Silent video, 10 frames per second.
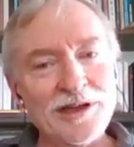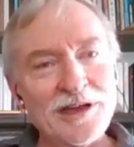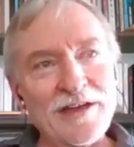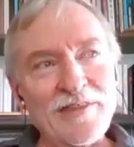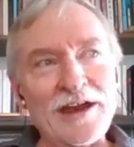
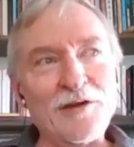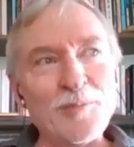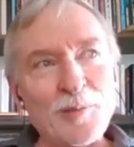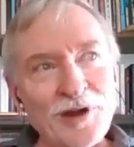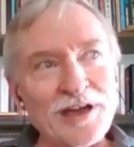And then I
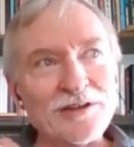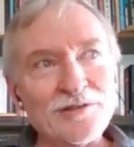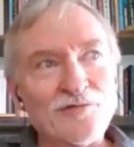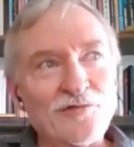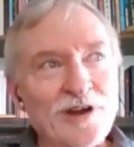remember I had a
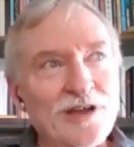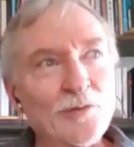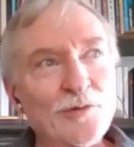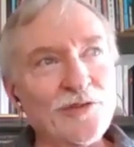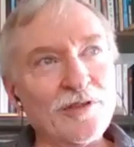good friend
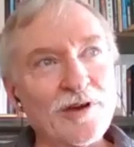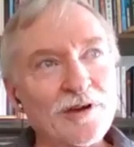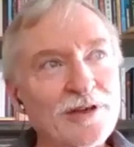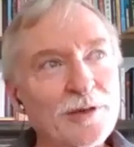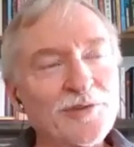who was a
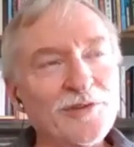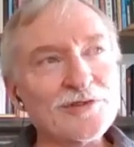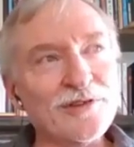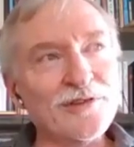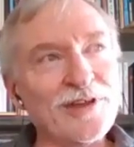longtime
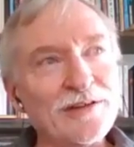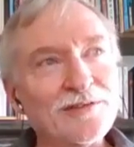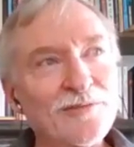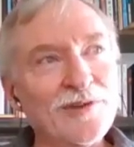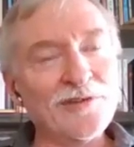socialist
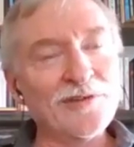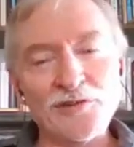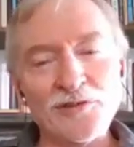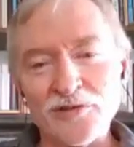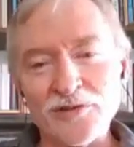activist
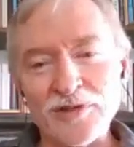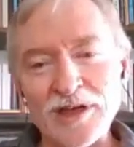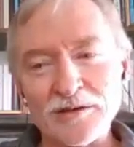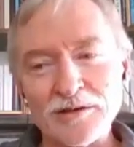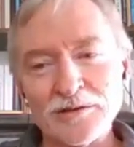who was
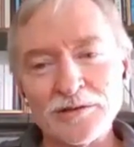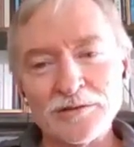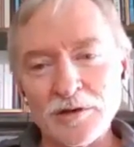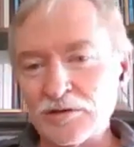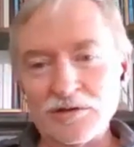like,
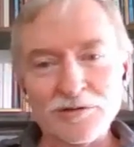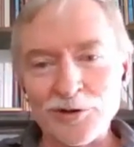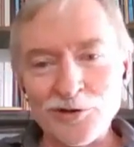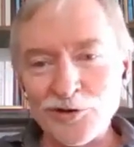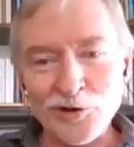oh, no,
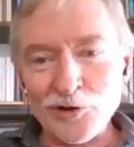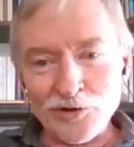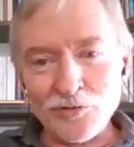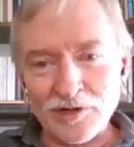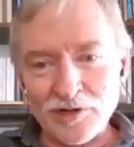no, no, no,
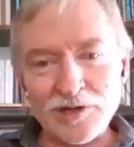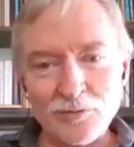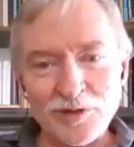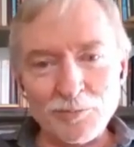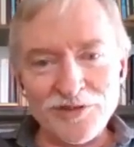you really got to
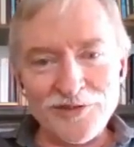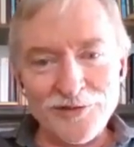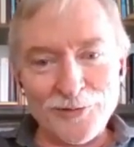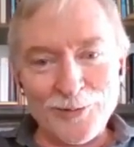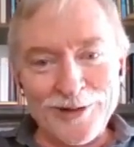read
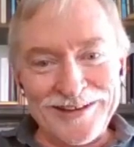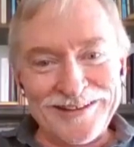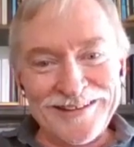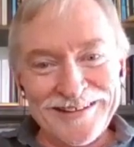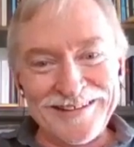Business Week.
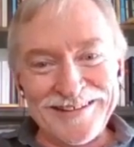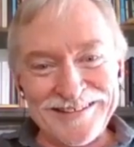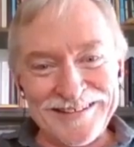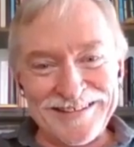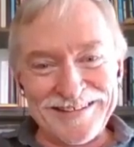
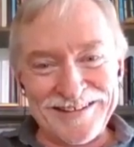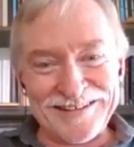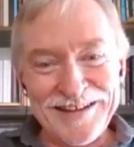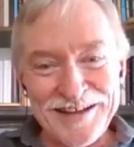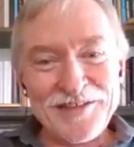It's like this,
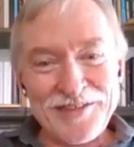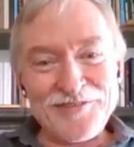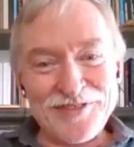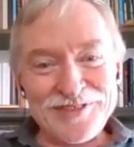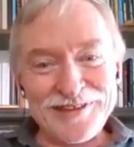if
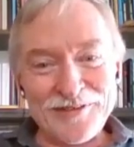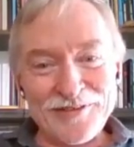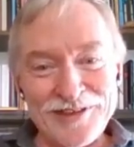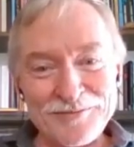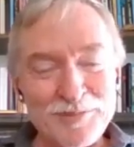you, you know,
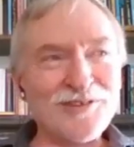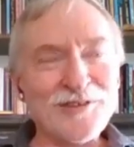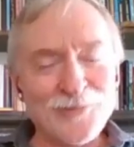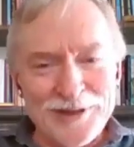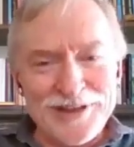B
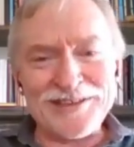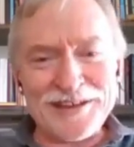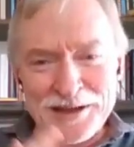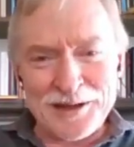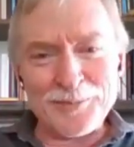Business Week, The
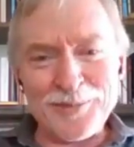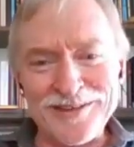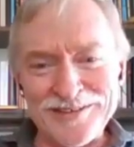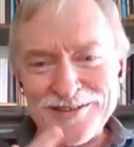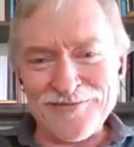
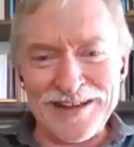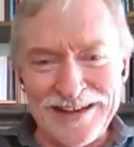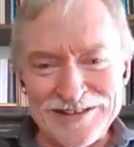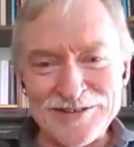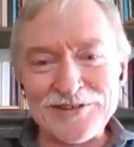Economist, The
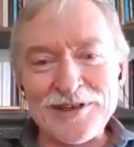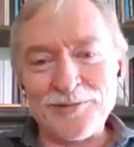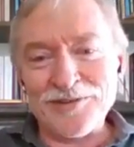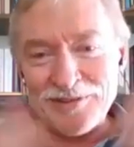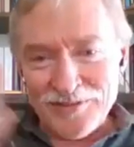Financial Times,
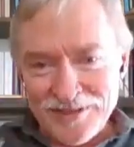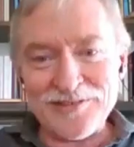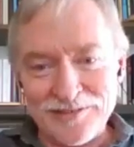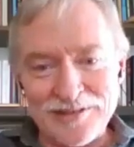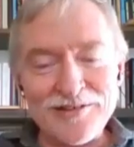
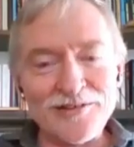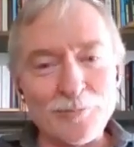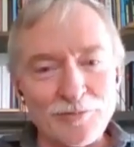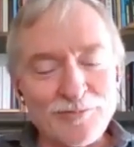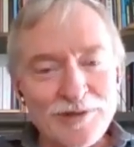these, there's oh,
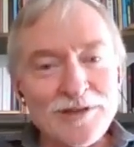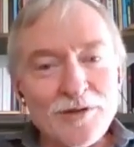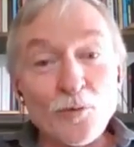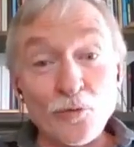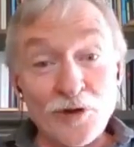yeah. some
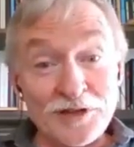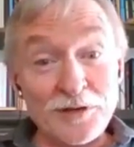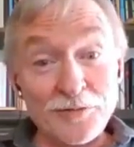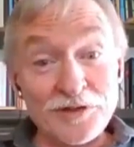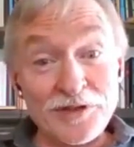really,
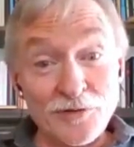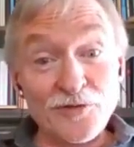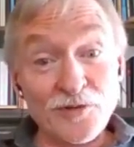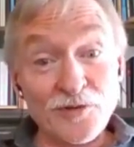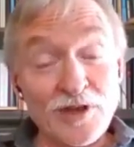really
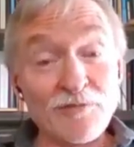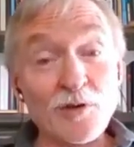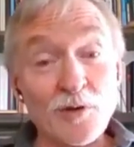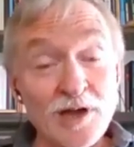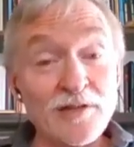useful stuff
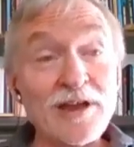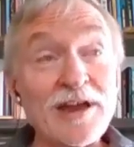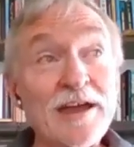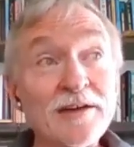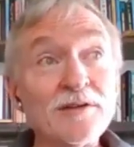going on there.
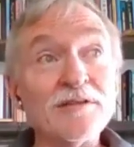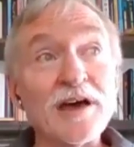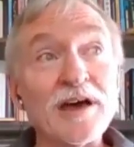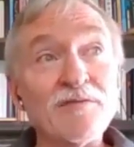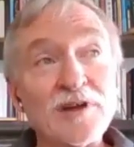And a yeah.
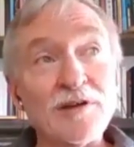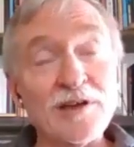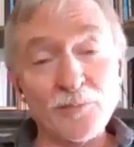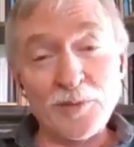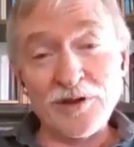lot of very
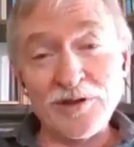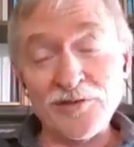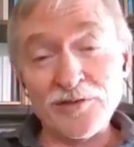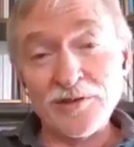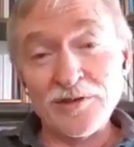experienced